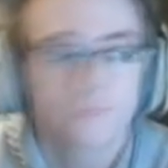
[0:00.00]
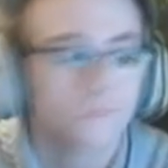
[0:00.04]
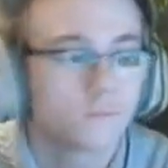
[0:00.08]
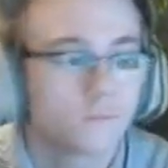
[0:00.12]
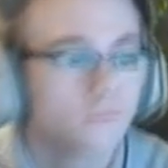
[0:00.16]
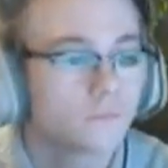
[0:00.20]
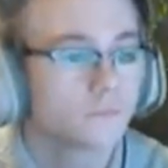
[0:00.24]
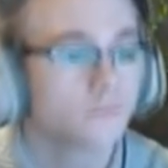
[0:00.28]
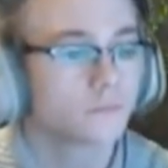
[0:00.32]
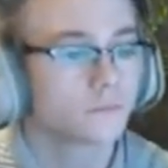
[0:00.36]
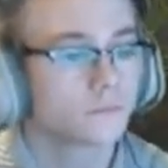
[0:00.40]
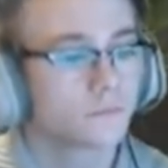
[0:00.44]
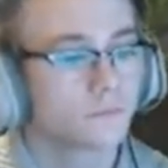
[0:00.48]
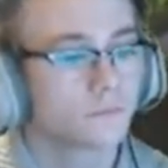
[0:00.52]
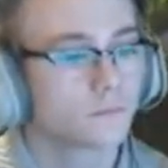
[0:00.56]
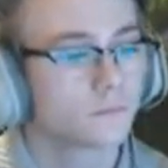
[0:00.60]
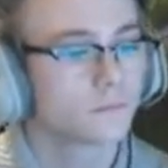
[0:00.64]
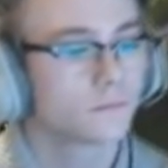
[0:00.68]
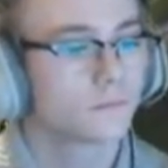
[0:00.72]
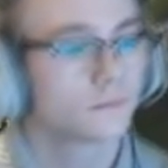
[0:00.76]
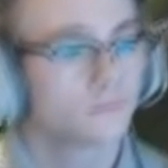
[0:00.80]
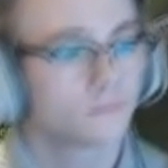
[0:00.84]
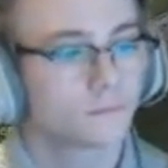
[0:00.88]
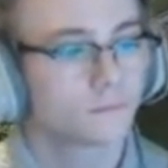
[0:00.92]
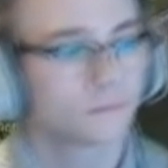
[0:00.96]

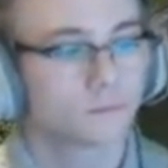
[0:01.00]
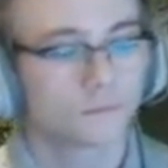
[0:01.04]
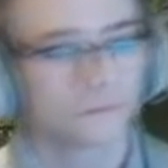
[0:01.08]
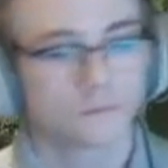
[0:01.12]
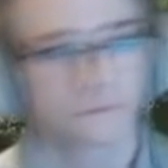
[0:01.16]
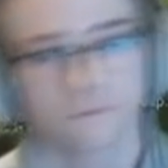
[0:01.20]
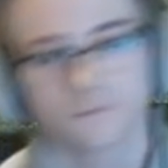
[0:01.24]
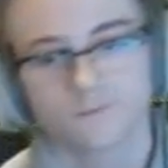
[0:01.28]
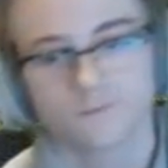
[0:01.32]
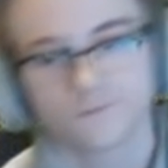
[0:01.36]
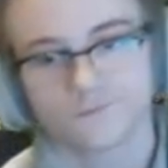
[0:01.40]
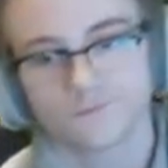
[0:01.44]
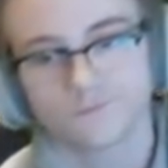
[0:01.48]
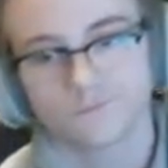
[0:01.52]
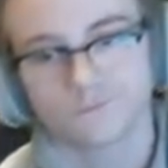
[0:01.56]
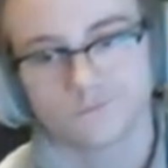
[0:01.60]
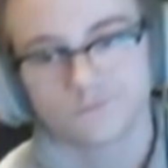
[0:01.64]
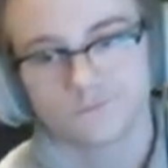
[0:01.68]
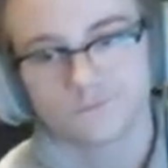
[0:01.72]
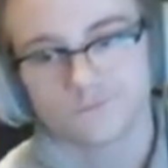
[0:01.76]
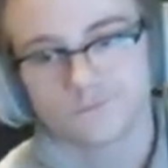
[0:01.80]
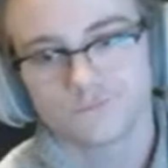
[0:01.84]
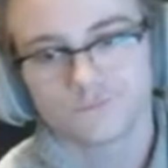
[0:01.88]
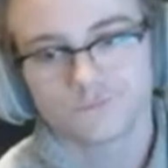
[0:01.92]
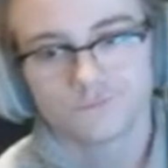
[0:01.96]

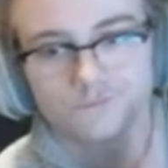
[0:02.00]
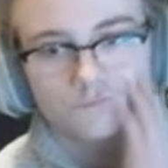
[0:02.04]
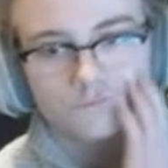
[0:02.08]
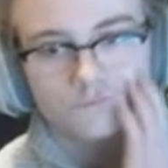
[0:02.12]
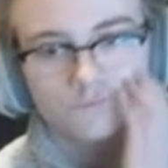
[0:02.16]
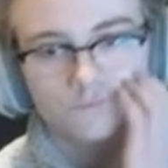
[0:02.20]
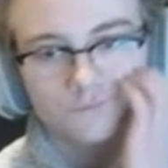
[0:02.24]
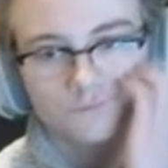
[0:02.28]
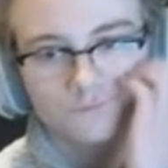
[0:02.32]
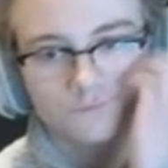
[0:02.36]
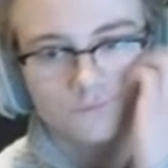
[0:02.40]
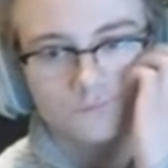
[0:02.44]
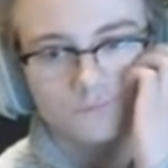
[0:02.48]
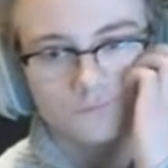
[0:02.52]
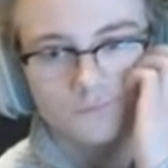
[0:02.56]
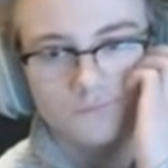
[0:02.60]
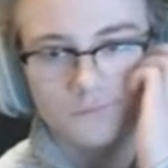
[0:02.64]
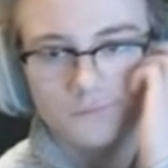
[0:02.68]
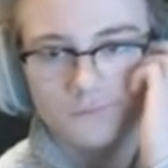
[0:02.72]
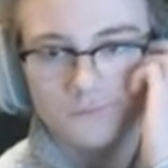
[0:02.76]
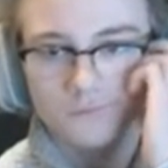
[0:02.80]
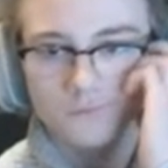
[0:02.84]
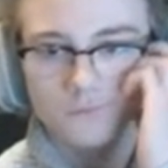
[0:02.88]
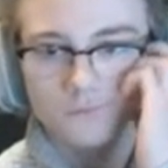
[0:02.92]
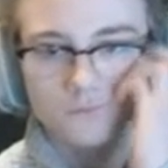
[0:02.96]

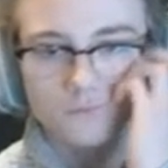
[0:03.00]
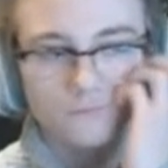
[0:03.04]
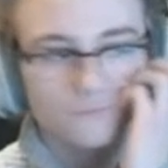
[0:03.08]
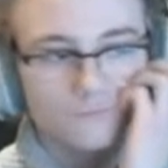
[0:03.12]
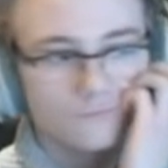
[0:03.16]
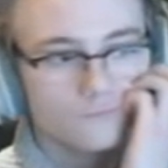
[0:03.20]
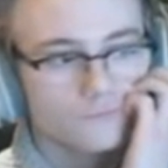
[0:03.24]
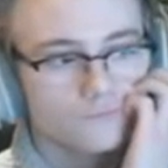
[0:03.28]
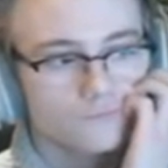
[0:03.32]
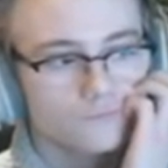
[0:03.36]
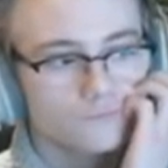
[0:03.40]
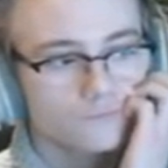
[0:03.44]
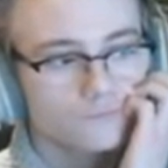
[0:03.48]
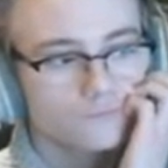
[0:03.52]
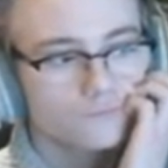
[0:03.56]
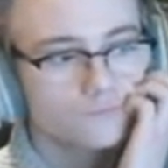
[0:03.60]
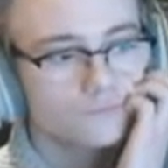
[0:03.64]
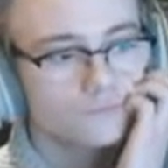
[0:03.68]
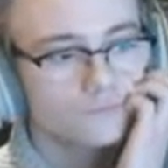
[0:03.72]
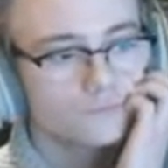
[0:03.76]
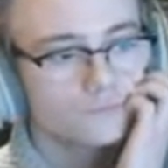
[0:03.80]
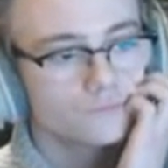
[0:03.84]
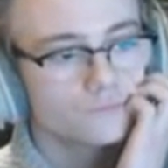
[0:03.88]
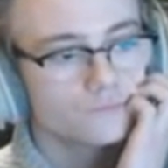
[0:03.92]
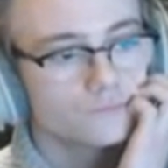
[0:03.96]

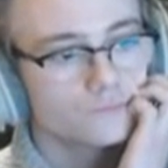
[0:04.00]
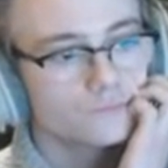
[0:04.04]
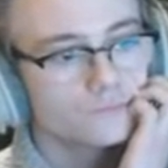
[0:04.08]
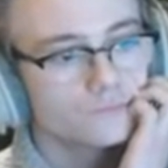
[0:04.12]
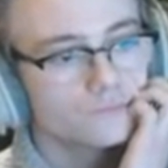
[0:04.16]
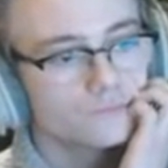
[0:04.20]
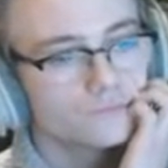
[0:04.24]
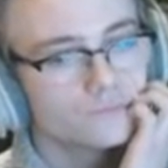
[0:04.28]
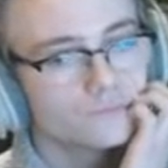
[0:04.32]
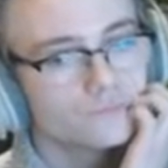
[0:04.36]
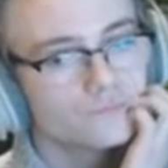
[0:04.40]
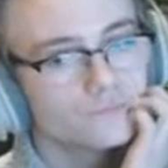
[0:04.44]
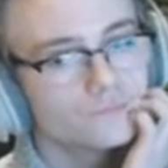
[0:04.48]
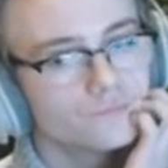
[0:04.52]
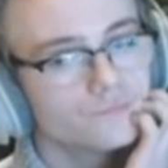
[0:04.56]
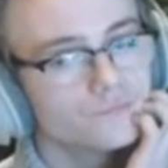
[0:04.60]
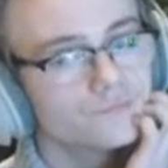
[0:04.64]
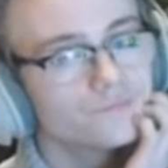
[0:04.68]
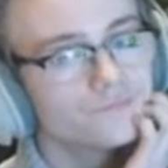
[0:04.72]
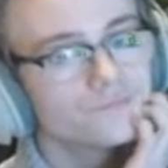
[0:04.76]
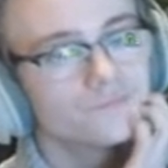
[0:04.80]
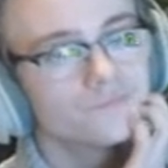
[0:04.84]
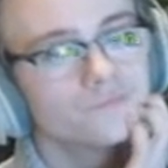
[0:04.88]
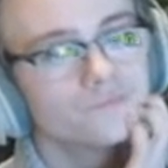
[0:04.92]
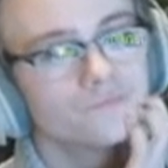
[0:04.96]

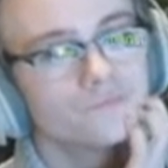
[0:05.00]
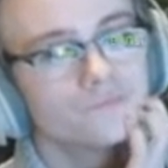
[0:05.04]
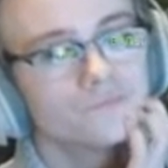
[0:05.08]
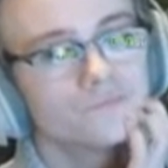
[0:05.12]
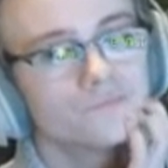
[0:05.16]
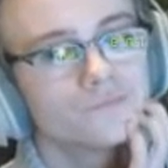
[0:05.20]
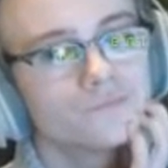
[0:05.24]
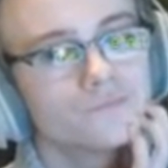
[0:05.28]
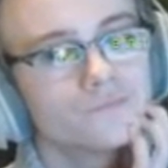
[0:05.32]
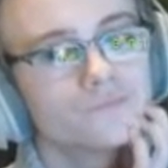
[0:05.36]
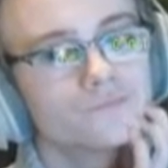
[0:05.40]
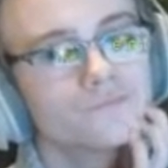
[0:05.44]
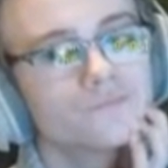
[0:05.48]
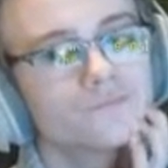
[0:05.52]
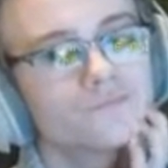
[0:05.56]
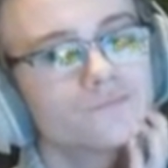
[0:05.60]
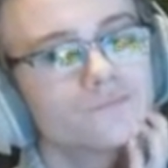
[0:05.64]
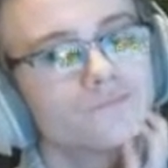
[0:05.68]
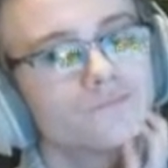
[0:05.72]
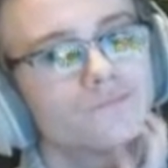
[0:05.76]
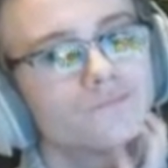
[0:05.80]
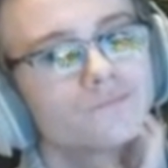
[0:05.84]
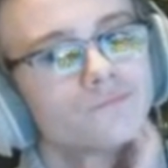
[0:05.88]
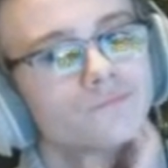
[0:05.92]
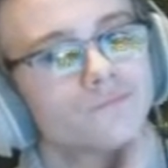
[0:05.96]

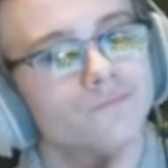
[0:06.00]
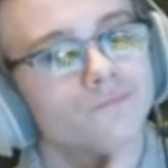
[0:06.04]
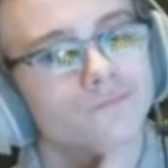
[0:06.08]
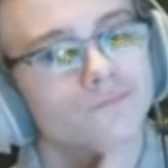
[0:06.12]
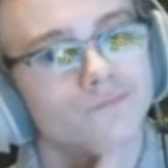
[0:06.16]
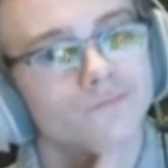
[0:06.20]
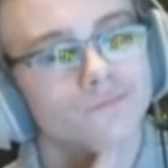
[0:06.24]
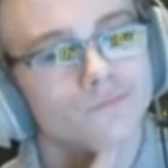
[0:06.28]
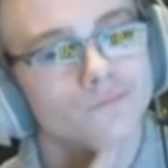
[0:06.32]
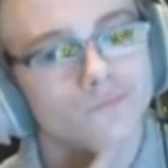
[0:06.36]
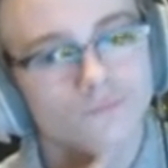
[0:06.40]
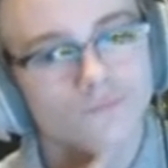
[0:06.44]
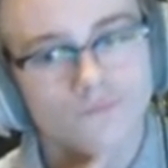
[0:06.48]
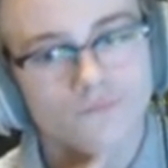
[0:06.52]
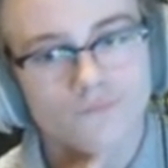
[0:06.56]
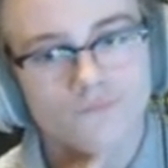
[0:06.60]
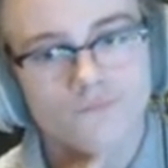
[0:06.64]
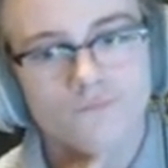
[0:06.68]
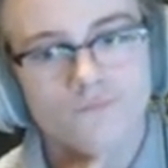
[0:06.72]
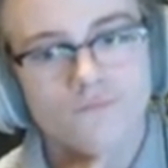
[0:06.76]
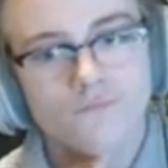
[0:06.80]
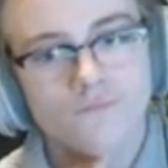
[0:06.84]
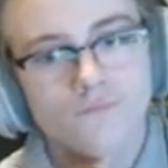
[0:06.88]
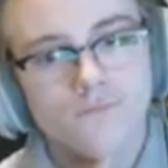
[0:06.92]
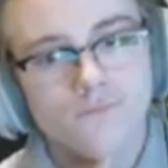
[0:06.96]

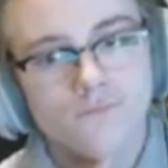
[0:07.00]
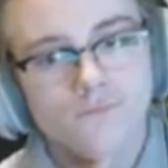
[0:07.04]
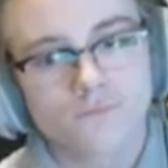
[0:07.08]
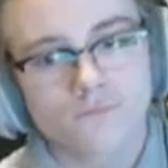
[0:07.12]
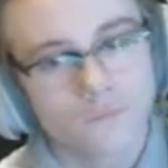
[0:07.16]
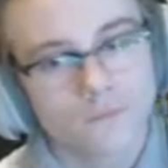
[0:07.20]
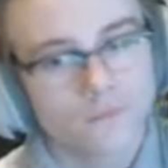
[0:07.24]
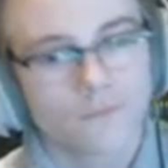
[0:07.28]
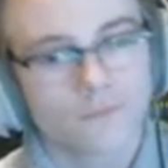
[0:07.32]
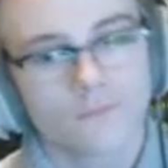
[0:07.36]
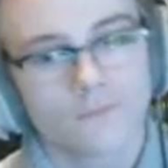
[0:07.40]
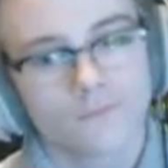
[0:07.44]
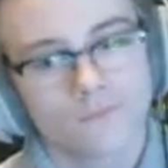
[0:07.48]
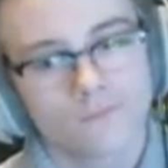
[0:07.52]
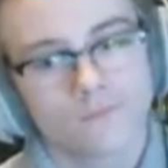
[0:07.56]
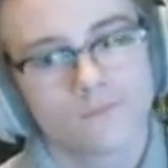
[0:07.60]
No one is speaking in this clip.